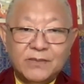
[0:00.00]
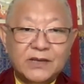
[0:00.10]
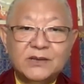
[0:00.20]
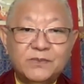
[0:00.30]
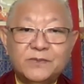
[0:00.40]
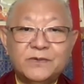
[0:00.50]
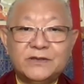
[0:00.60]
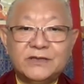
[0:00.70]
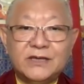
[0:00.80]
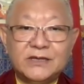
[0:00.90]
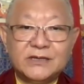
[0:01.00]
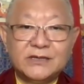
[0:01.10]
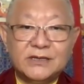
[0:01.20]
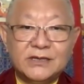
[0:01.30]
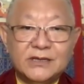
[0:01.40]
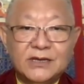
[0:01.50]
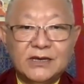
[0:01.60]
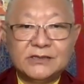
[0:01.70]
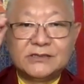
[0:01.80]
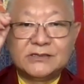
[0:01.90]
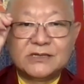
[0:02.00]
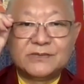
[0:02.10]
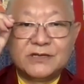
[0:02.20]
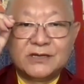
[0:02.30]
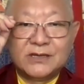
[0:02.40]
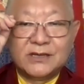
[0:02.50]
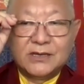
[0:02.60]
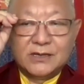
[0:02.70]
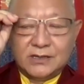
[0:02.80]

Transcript: many people think it's something,